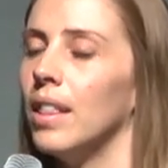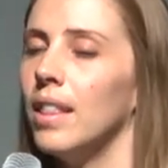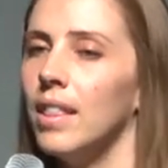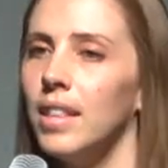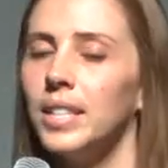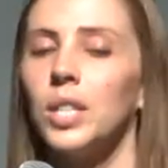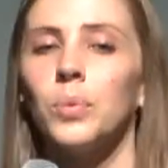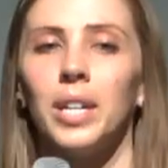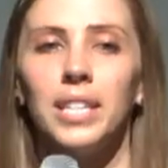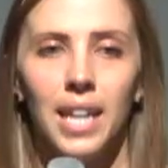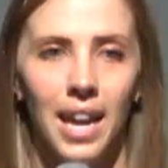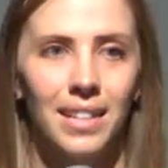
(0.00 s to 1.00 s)
this is what
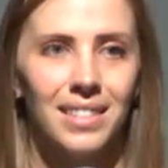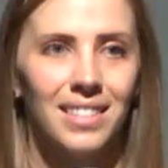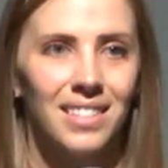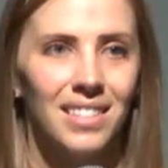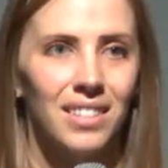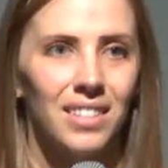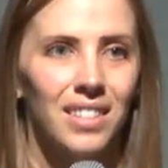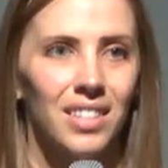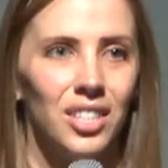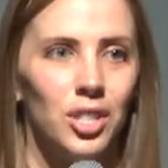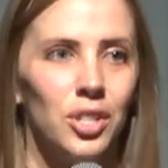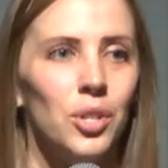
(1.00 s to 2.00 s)
it takes
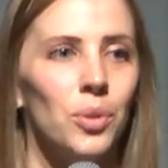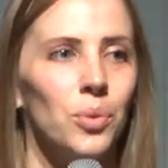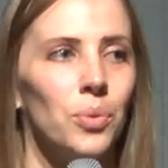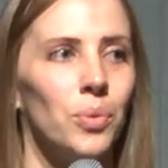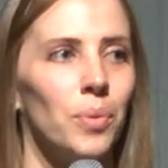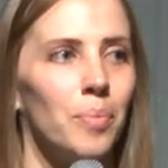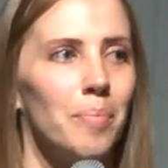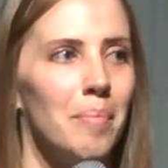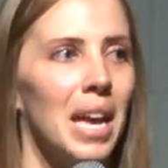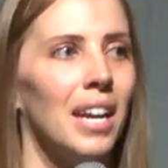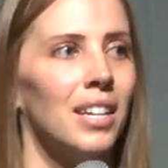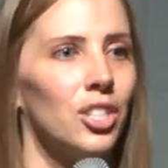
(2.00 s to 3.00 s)
to
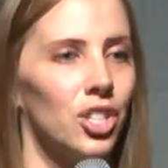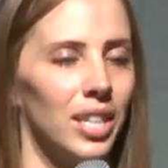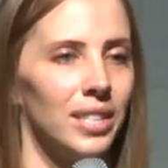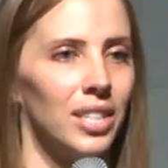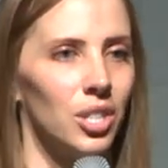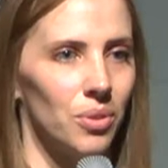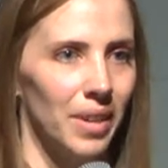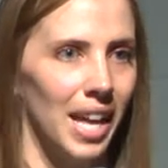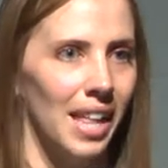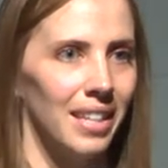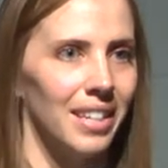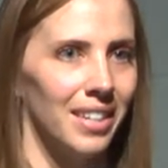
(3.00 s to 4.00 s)
make justice a
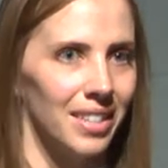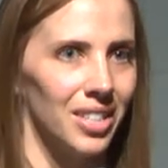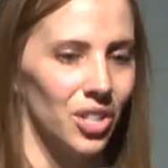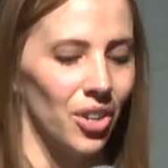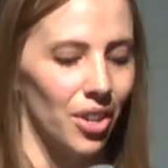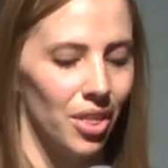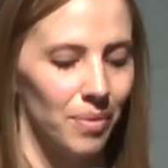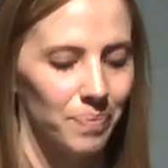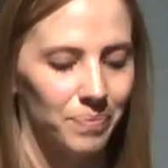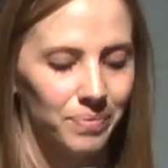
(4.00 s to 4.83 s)
reality on this earth.